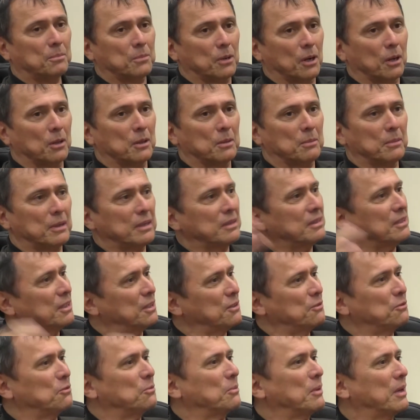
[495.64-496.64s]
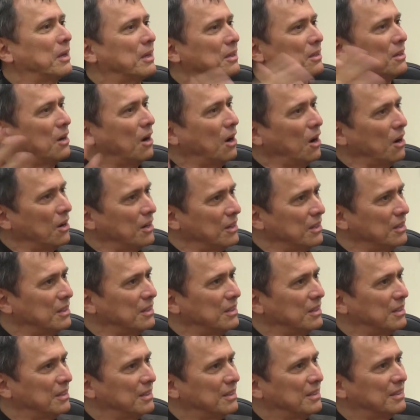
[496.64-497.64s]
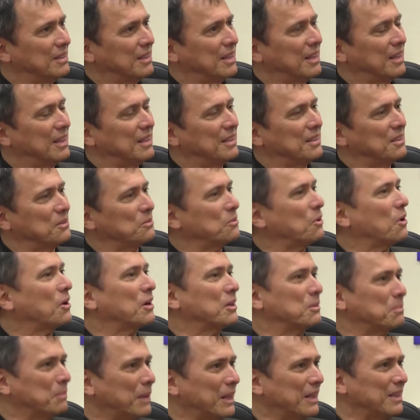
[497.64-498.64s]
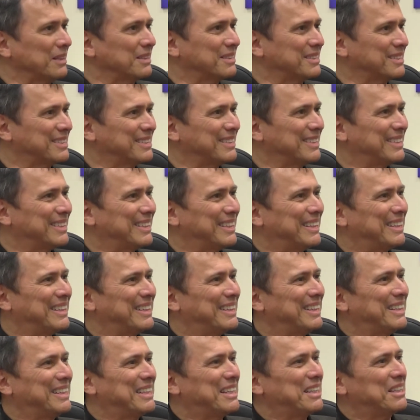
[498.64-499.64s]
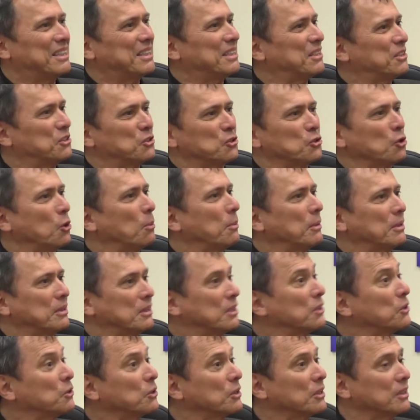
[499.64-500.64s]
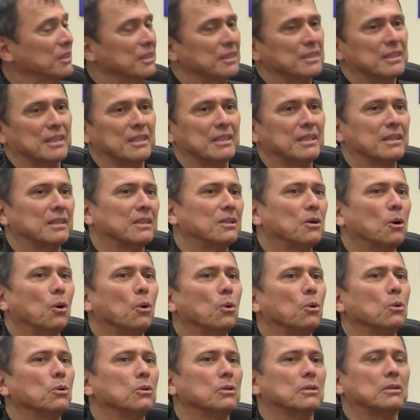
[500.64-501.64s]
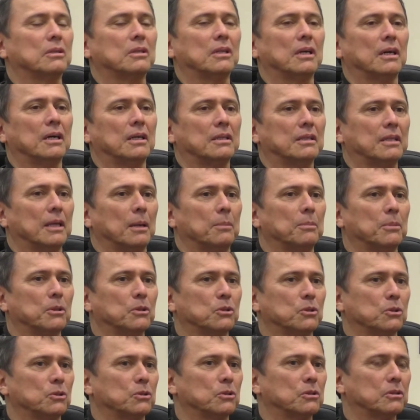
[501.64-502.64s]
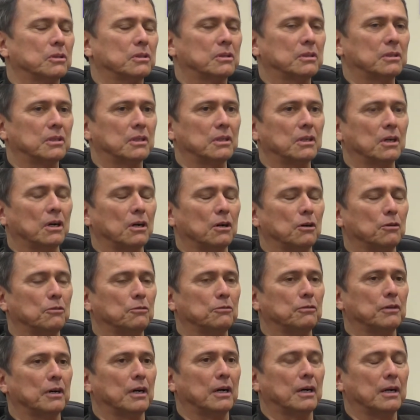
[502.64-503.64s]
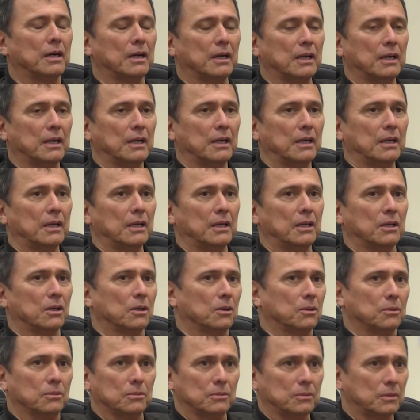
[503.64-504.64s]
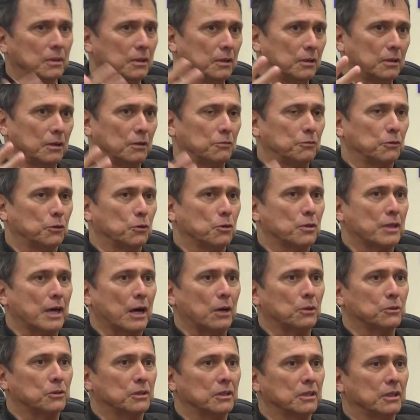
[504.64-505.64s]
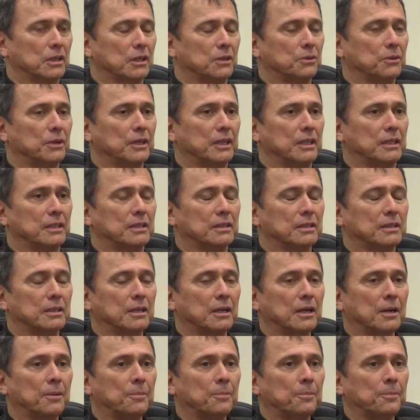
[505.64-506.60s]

Problem is that if you make it hotter, then the rocket melts. Right. There's no material that can hold uh, temperatures of, uh, you know, a few thousand degrees.